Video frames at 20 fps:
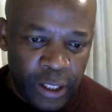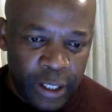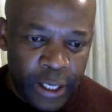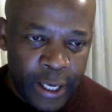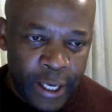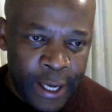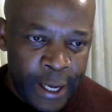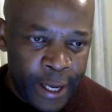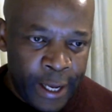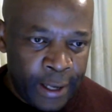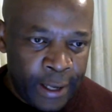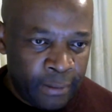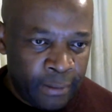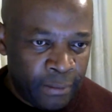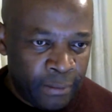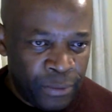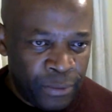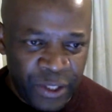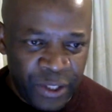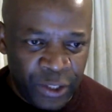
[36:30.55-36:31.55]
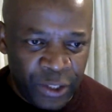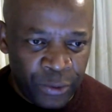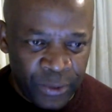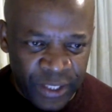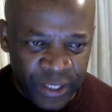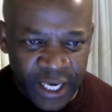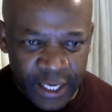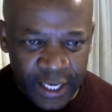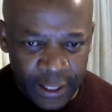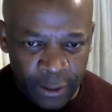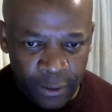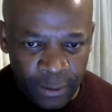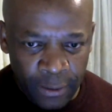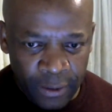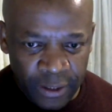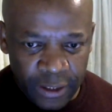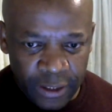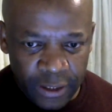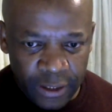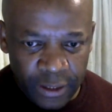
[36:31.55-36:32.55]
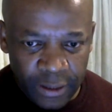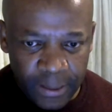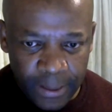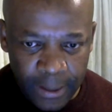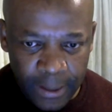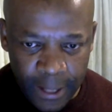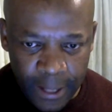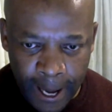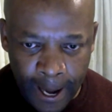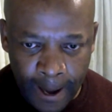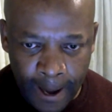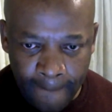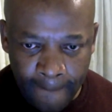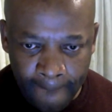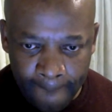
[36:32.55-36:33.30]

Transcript: and we chat a lot. Yeah.